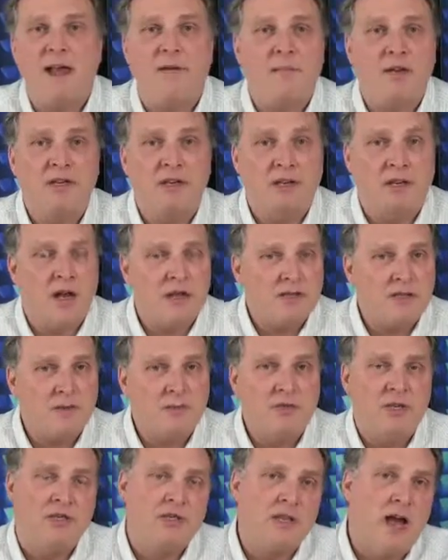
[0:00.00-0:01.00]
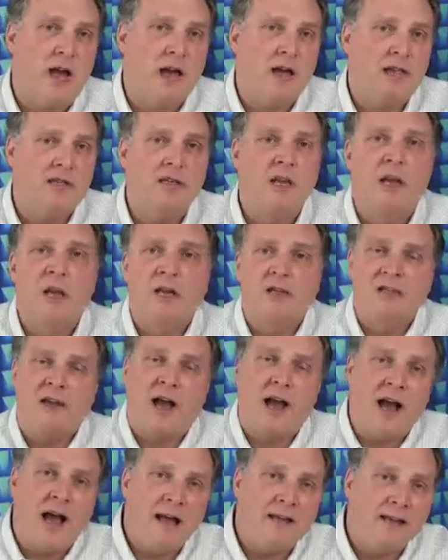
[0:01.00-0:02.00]
have been custom designed to
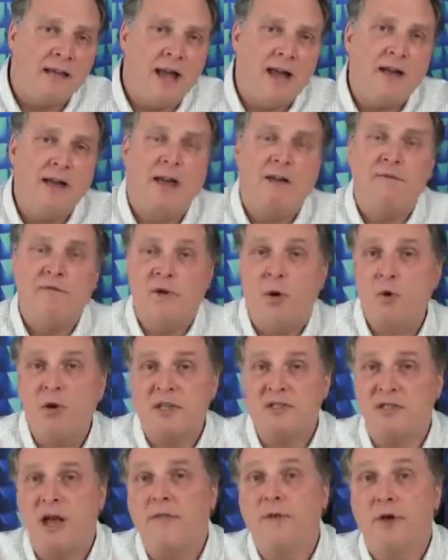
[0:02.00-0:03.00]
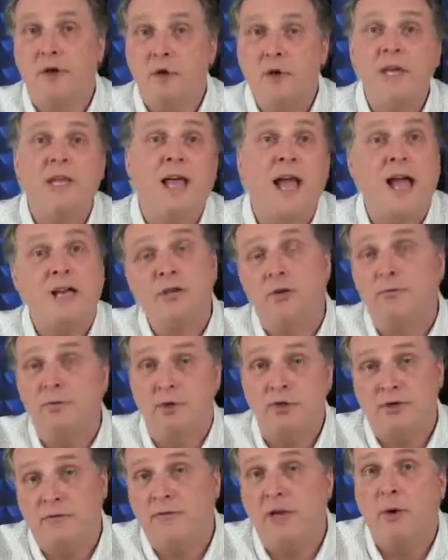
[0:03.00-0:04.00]
highlight and focus on the unique
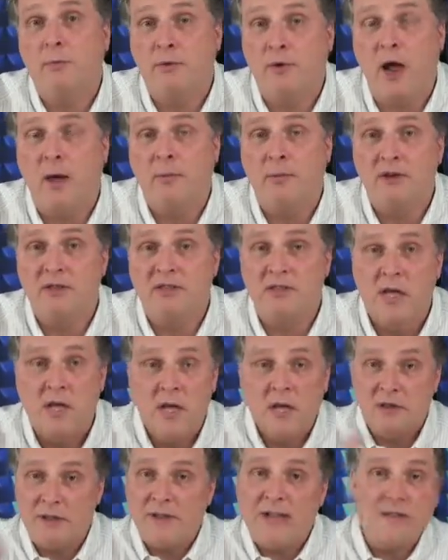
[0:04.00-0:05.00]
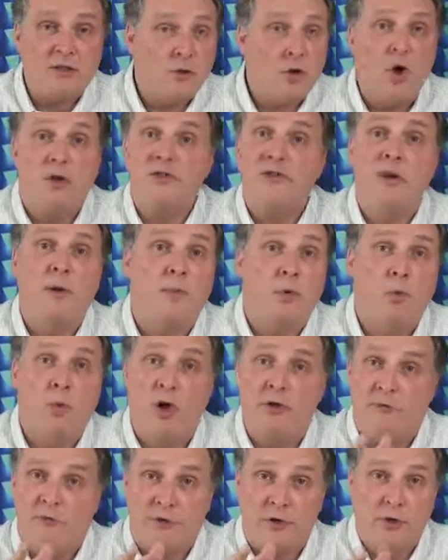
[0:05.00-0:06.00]
attributes of their properties. So that's loss number
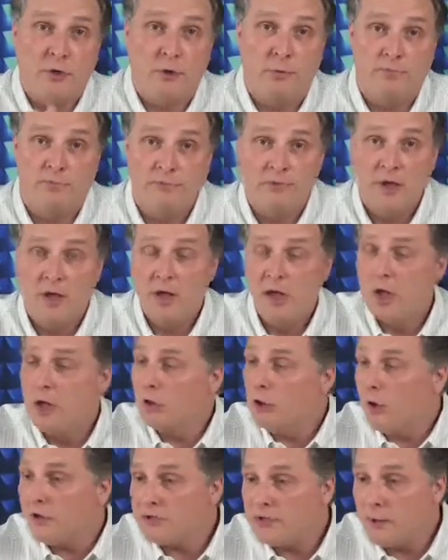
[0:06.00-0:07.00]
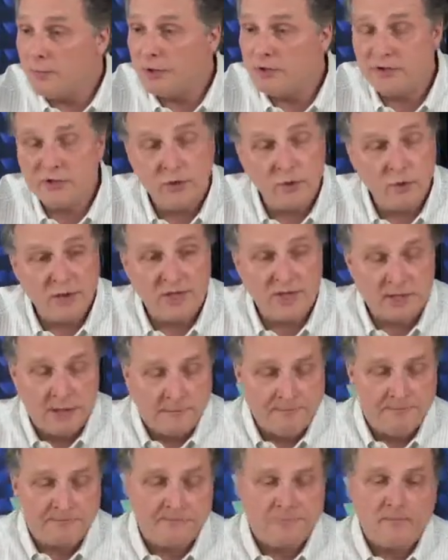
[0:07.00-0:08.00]
one for you. Loss number two is,
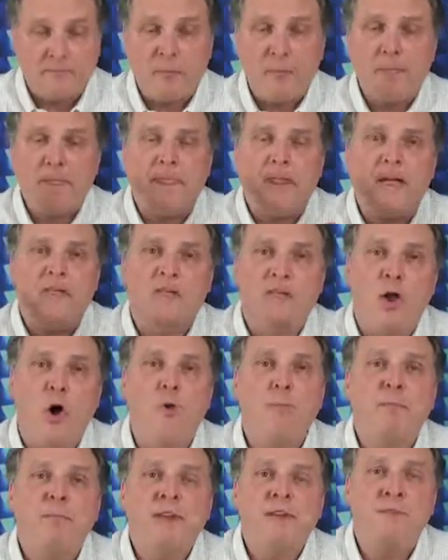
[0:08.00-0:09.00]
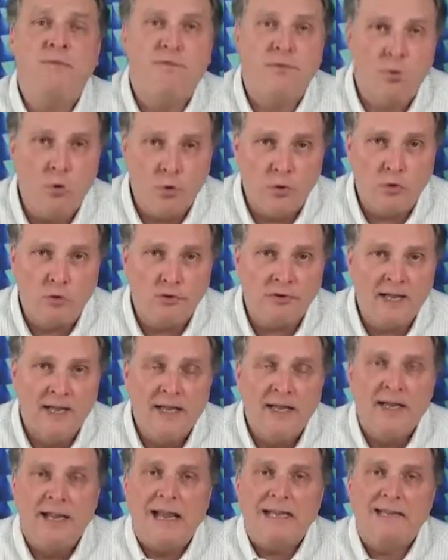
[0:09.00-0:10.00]
don't be fooled
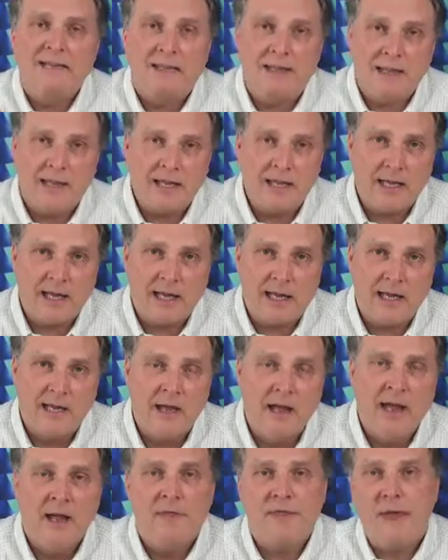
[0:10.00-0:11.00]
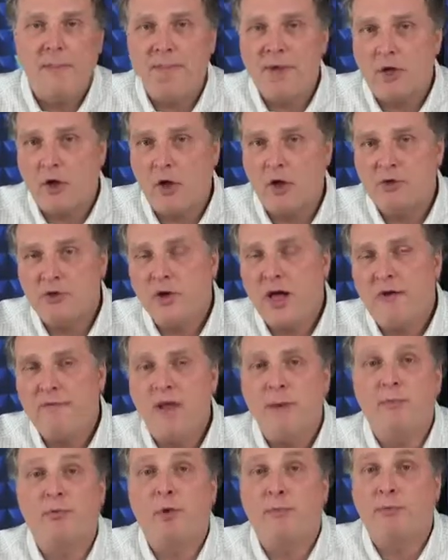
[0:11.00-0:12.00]
into thinking that because you have
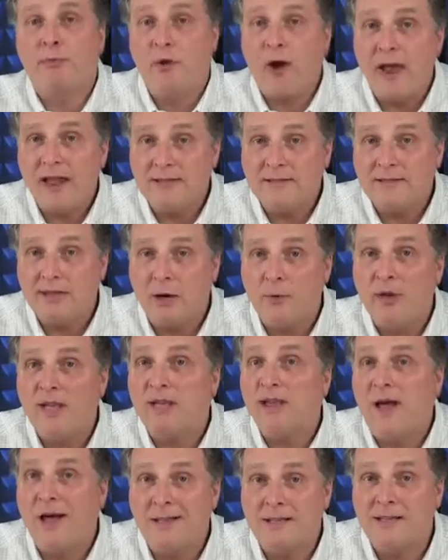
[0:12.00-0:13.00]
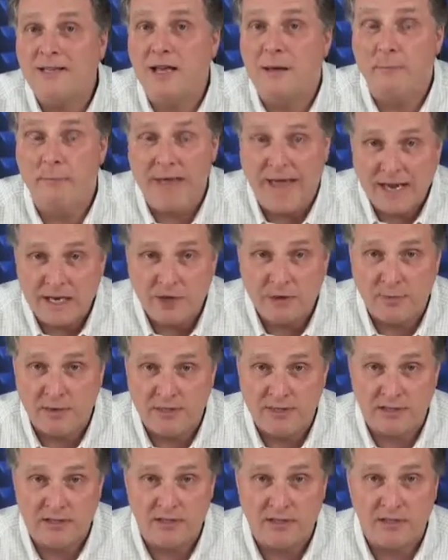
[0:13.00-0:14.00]
a proprietary content management
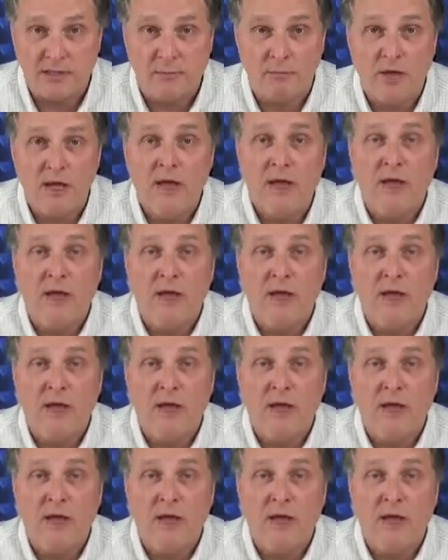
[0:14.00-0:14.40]
system